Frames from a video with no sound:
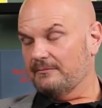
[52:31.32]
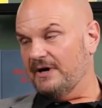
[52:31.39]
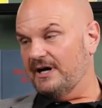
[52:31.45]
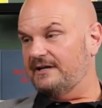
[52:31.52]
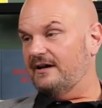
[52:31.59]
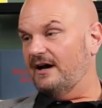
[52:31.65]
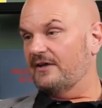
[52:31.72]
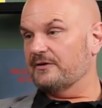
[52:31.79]

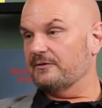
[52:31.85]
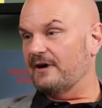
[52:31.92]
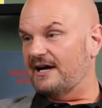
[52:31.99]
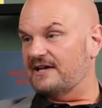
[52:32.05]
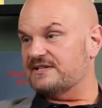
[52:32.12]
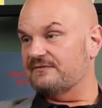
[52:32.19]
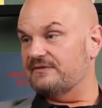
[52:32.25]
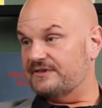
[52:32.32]
But
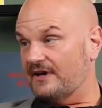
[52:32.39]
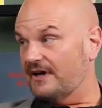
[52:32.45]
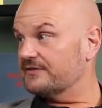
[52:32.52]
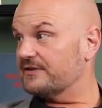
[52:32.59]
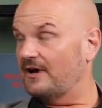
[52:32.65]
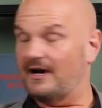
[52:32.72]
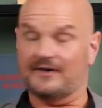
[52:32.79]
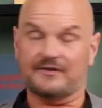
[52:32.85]
otherwise, if it
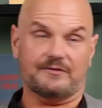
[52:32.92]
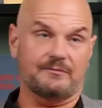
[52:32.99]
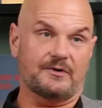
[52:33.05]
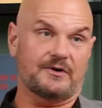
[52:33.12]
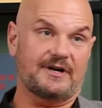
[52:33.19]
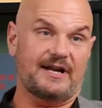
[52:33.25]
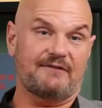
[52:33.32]
does cost more,